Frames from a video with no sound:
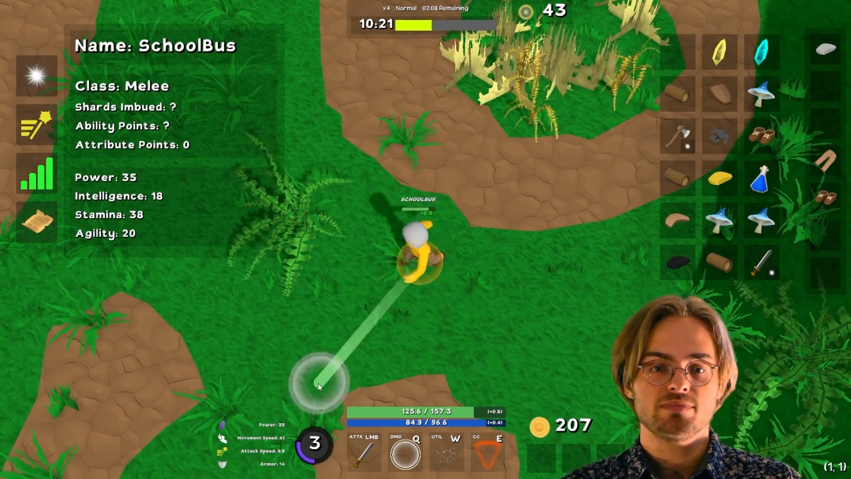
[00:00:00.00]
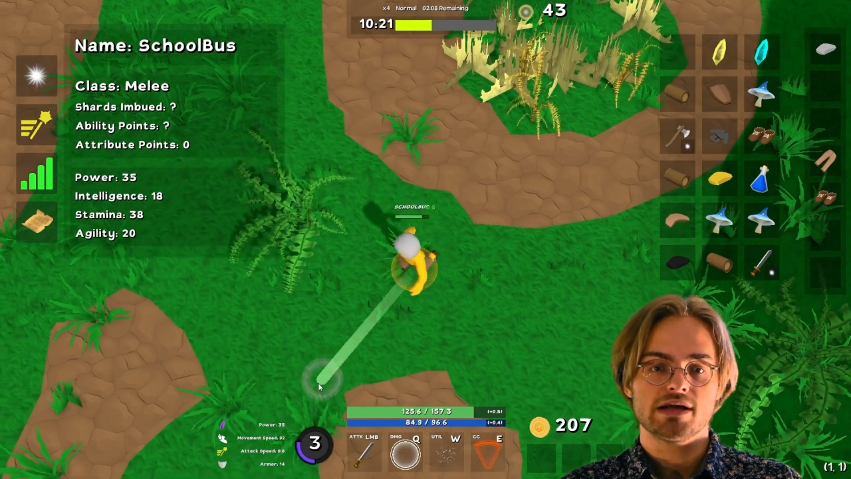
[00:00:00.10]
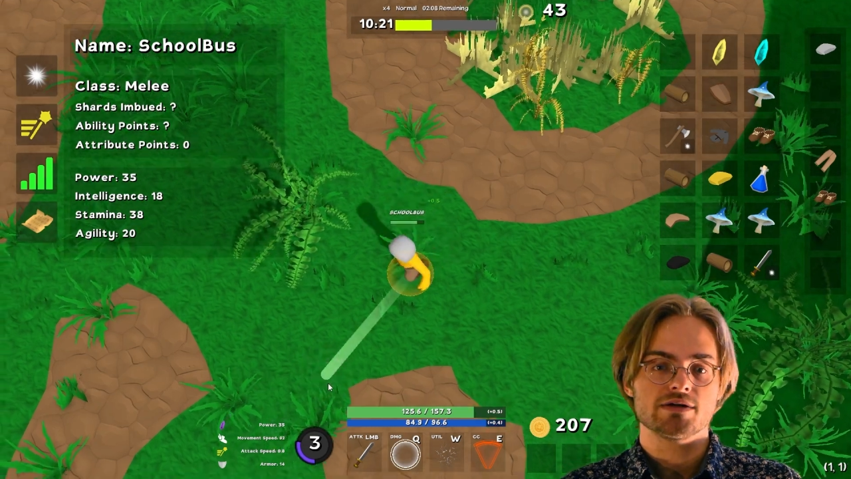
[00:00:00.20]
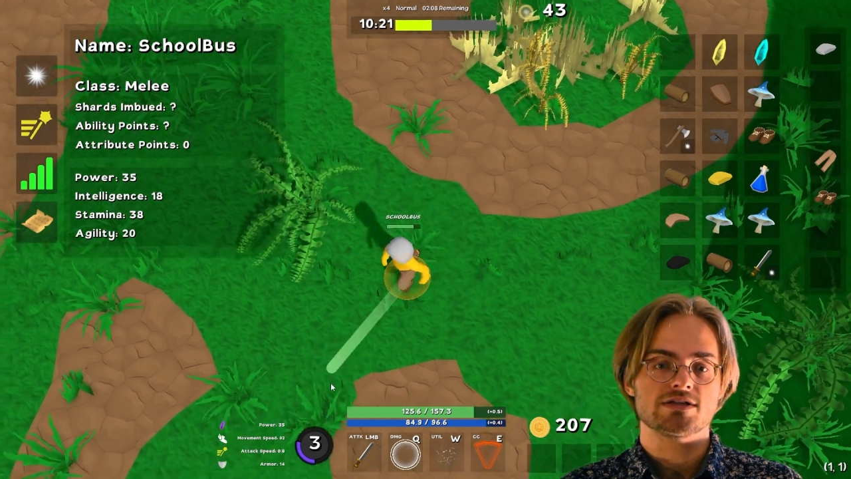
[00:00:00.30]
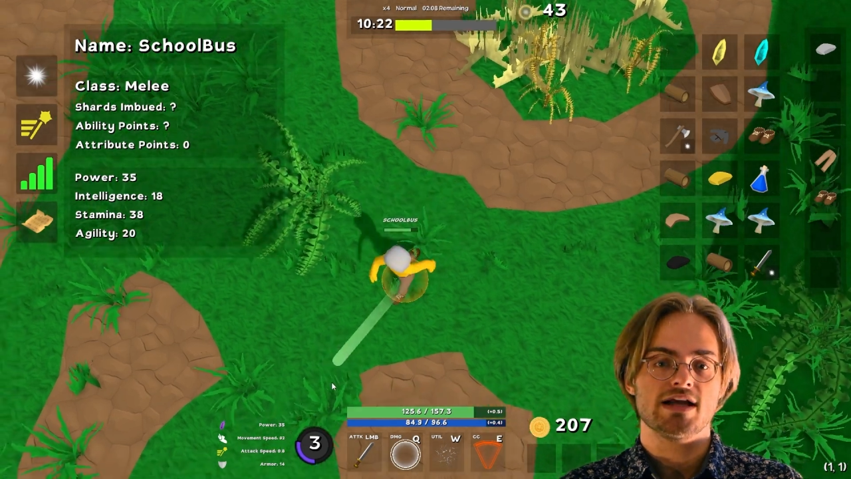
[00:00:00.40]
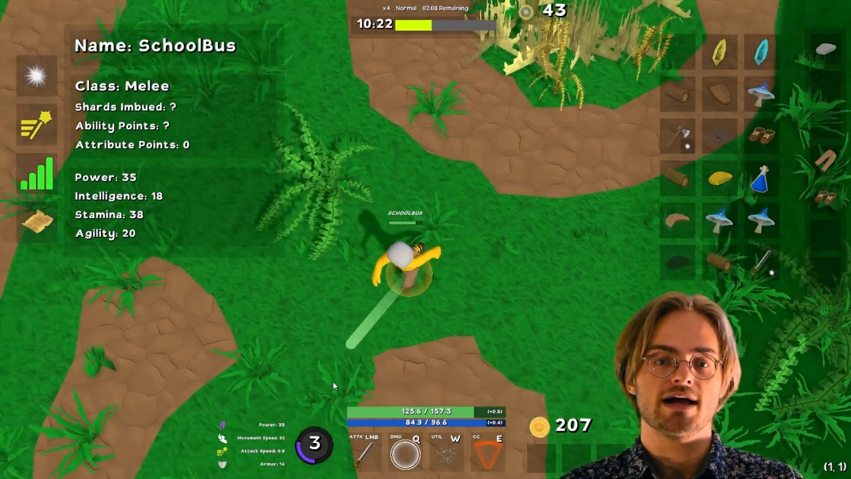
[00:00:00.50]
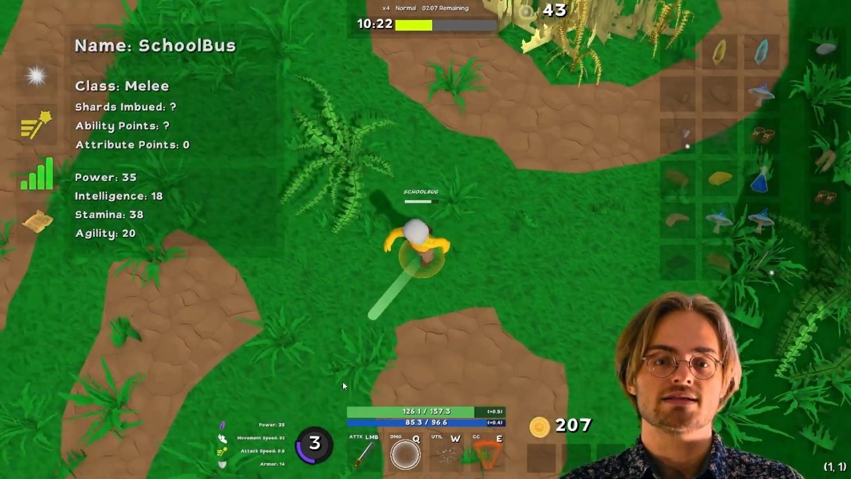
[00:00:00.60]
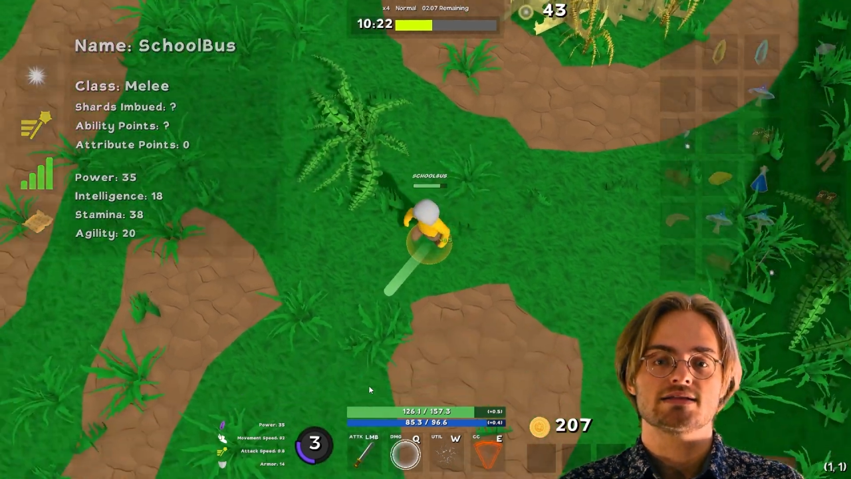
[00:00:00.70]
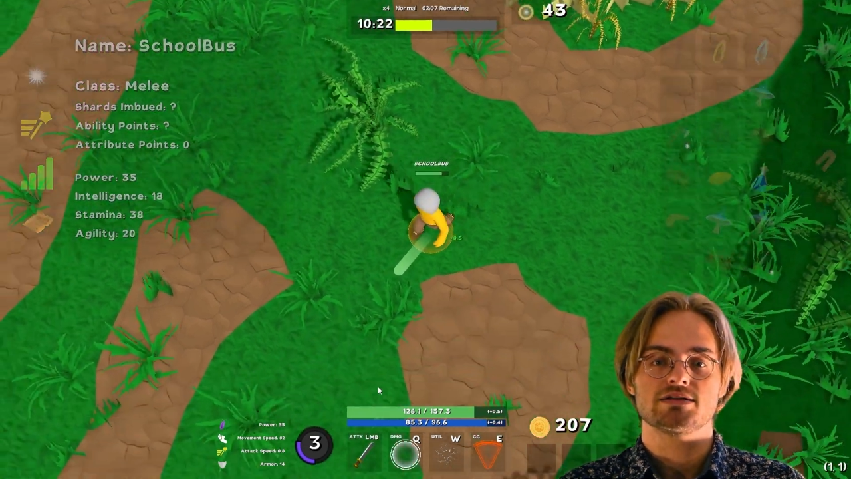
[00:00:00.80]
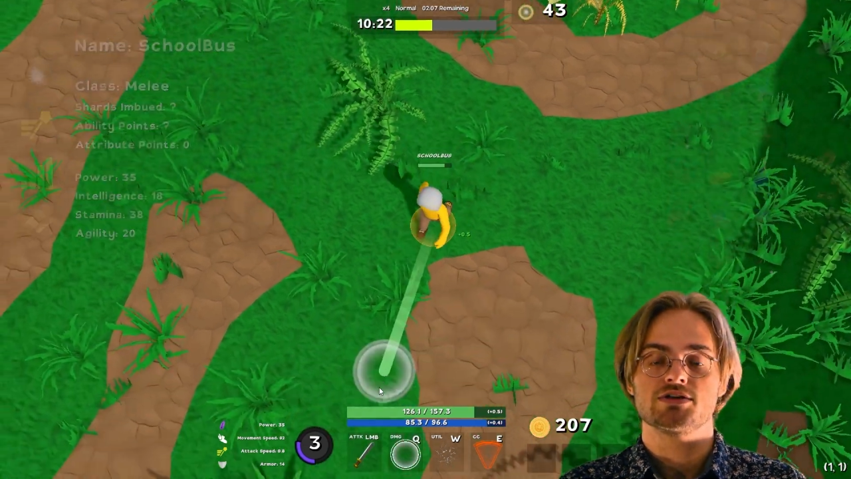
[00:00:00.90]
player stats
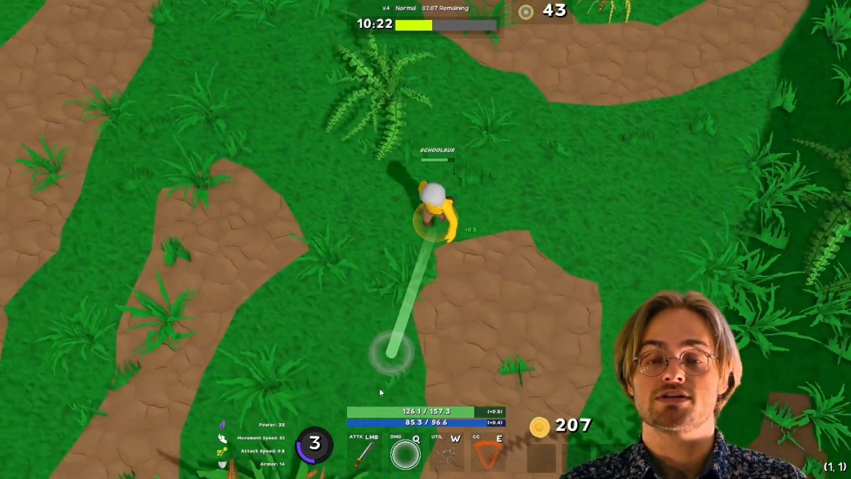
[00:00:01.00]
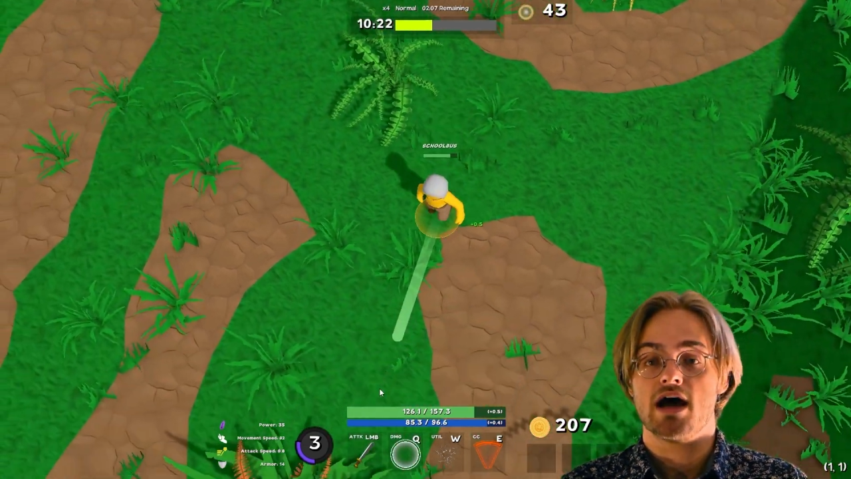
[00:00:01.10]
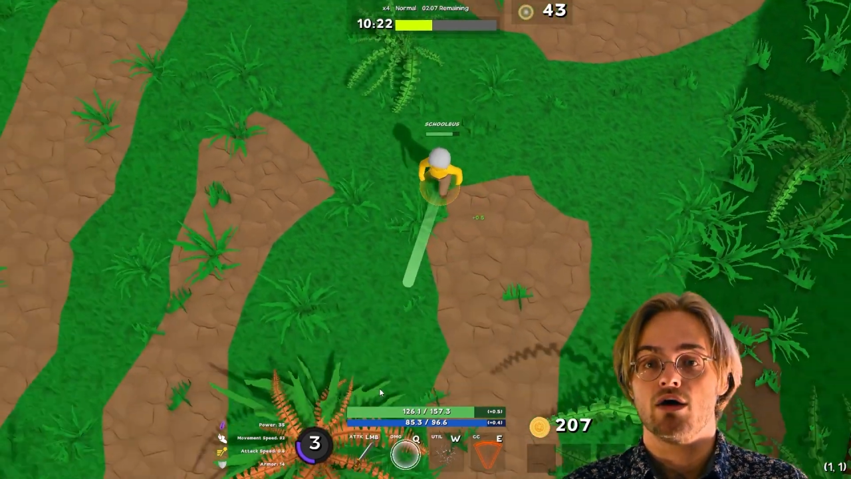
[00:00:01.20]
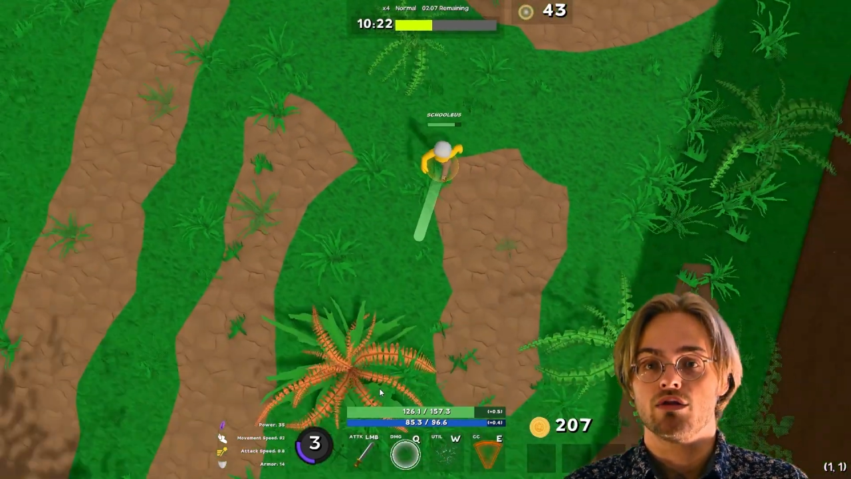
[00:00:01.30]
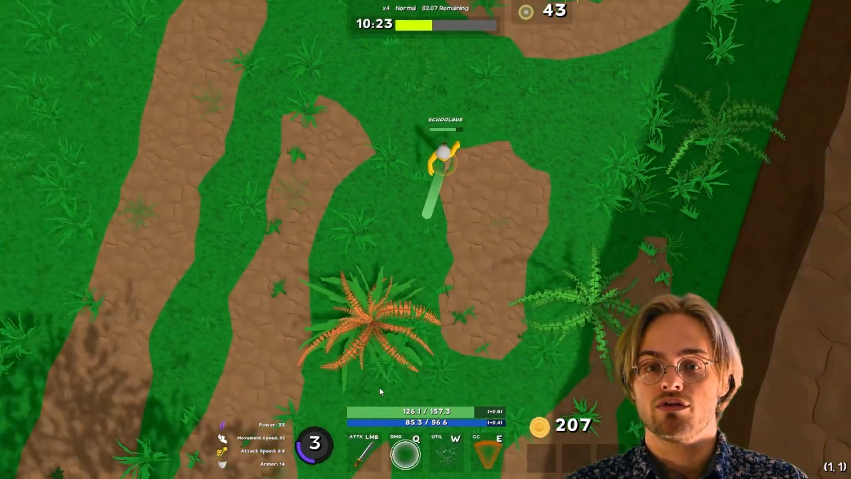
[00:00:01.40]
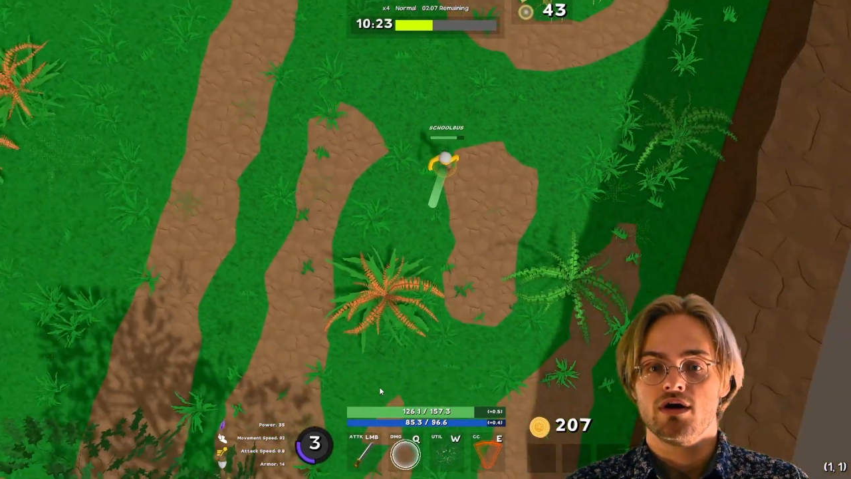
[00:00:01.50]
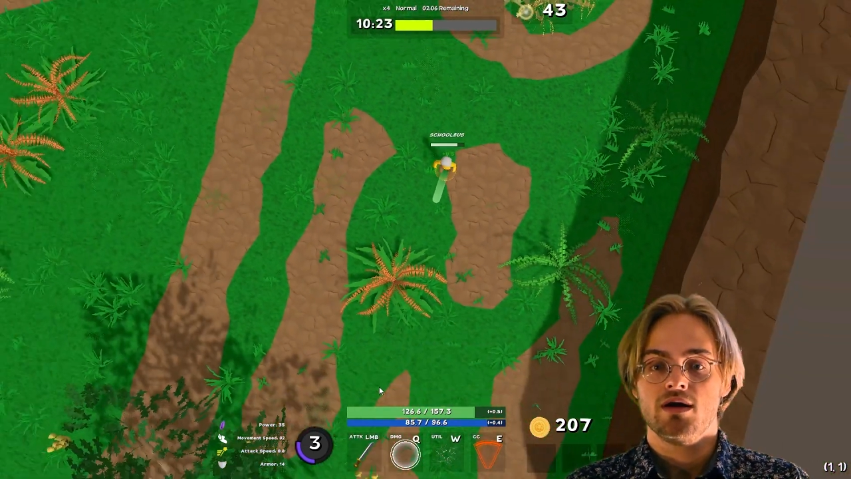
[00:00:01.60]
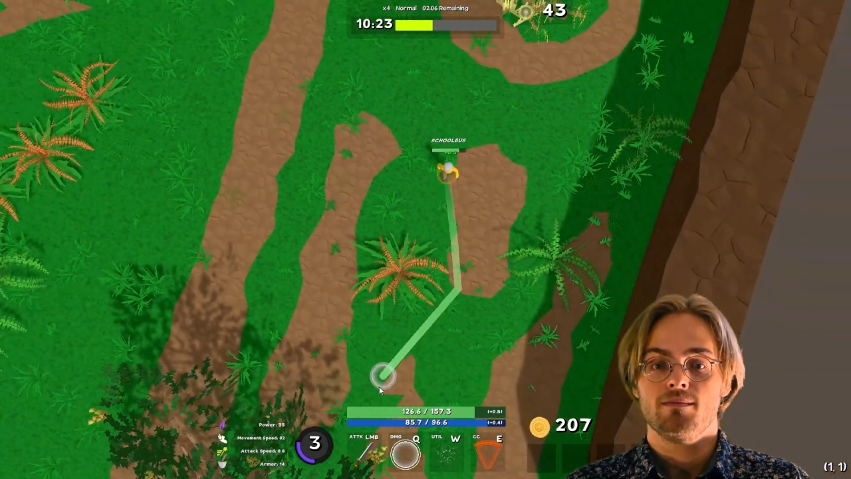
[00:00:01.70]
such as health,